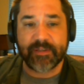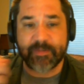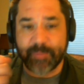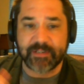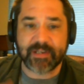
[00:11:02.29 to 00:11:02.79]

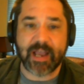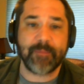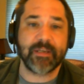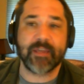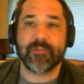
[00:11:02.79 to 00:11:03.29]
spending
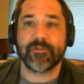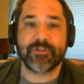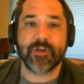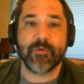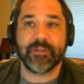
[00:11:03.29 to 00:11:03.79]
time together
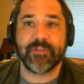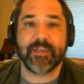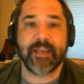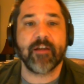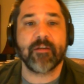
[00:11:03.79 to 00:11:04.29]
and showing
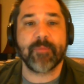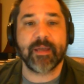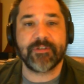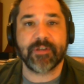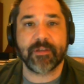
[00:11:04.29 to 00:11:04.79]
that they care
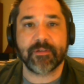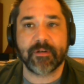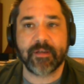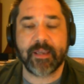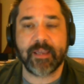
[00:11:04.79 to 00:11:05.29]
about each
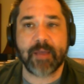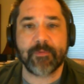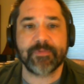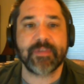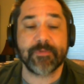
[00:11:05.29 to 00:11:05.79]
other, and
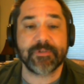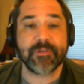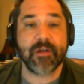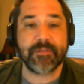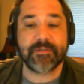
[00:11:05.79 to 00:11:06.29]
that was
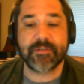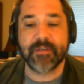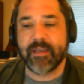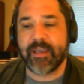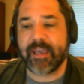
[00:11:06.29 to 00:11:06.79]
nice.
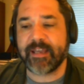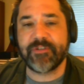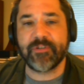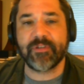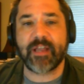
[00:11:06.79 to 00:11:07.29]
And I
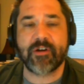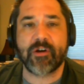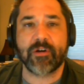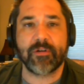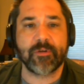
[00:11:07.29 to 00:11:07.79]
do like
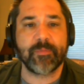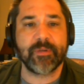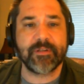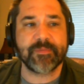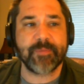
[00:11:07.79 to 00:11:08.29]
Carl
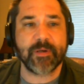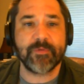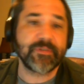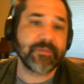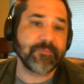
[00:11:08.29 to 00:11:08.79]
Urban as
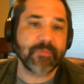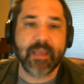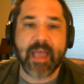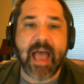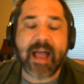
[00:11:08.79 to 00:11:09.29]
Bones.
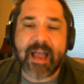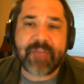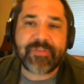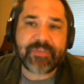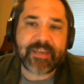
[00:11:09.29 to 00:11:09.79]

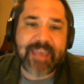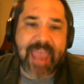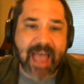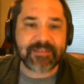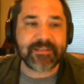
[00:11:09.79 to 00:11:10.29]
I think the
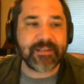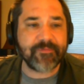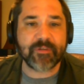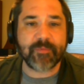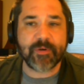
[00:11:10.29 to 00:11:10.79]

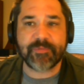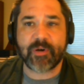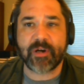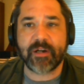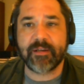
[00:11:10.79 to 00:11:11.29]
casting for the most
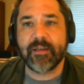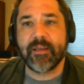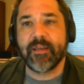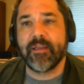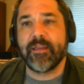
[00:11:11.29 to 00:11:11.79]
part
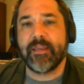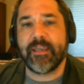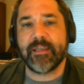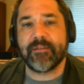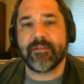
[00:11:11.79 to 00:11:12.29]

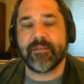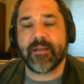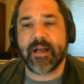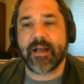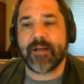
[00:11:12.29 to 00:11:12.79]
in
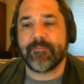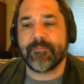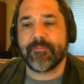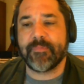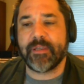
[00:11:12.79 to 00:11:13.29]

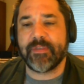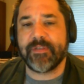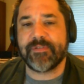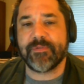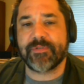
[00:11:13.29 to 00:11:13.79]

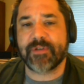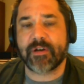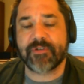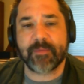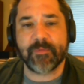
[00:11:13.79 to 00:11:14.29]
these new
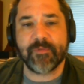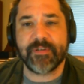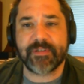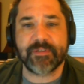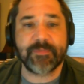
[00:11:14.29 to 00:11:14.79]
Star Trek
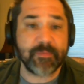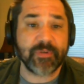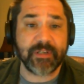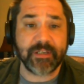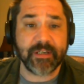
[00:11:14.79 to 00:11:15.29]
movies has been
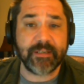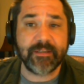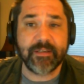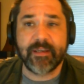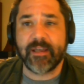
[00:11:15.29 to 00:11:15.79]
pretty good.
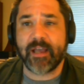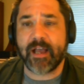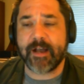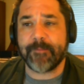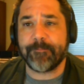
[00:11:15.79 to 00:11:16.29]

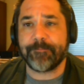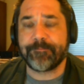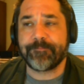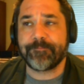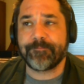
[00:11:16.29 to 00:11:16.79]
Um,